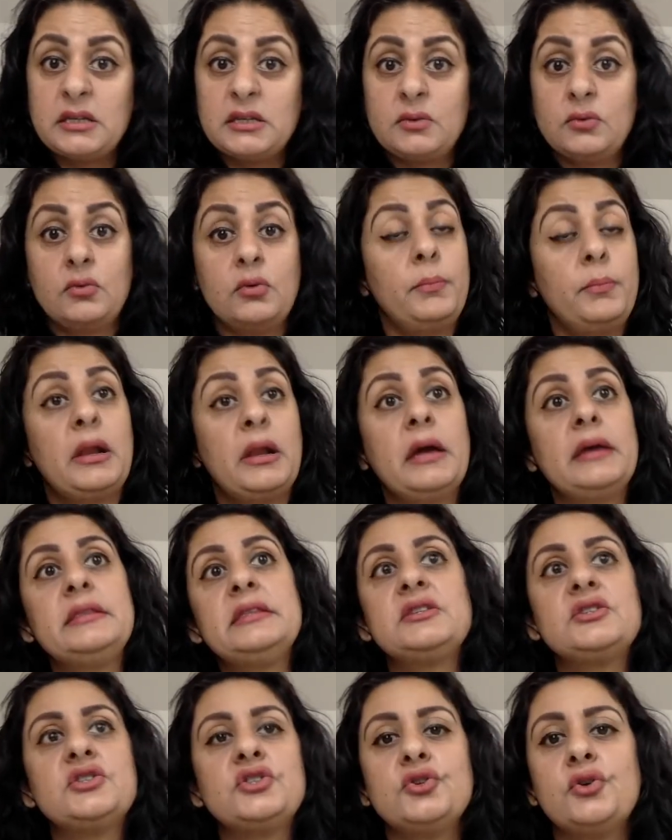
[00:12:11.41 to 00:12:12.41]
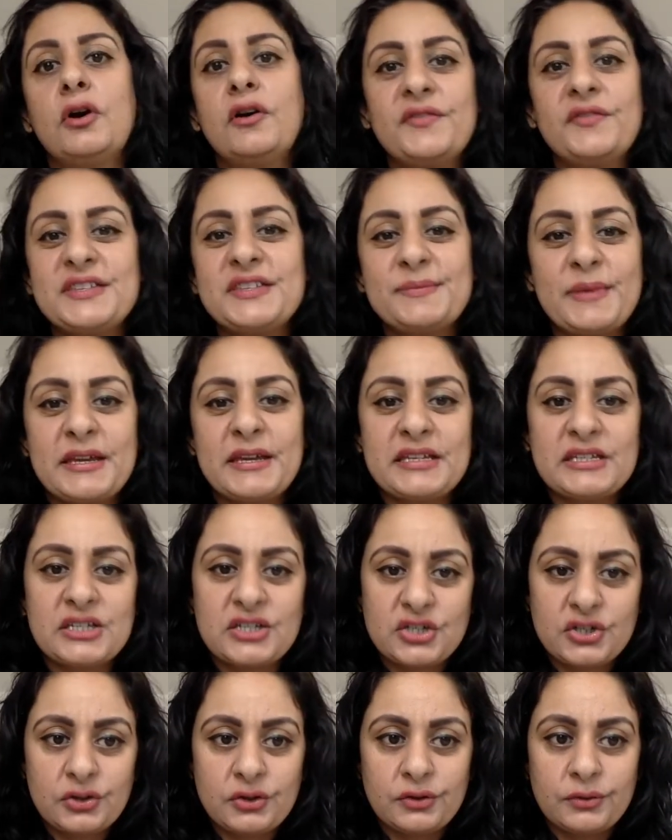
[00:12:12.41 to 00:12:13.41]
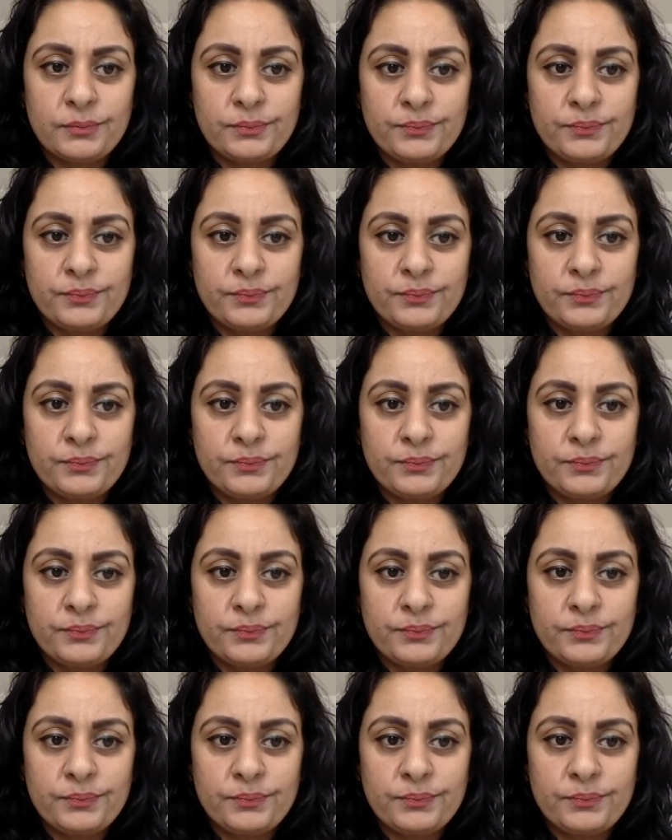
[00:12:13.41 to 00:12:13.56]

or apply this to your office space too.